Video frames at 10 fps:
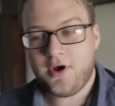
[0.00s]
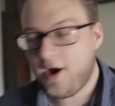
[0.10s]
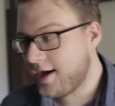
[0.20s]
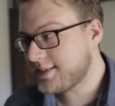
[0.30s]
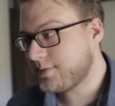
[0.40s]

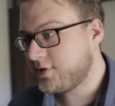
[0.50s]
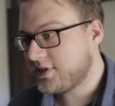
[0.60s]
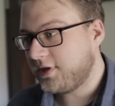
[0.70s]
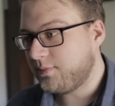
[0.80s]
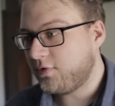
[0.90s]
awesome
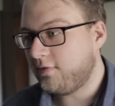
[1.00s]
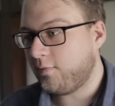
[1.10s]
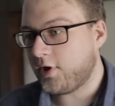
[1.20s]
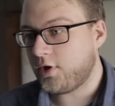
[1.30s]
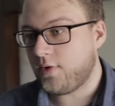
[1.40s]
utility move
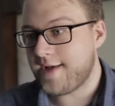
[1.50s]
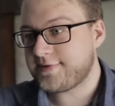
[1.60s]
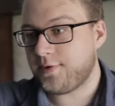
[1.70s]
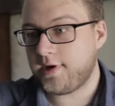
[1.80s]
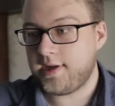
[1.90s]
where you have someone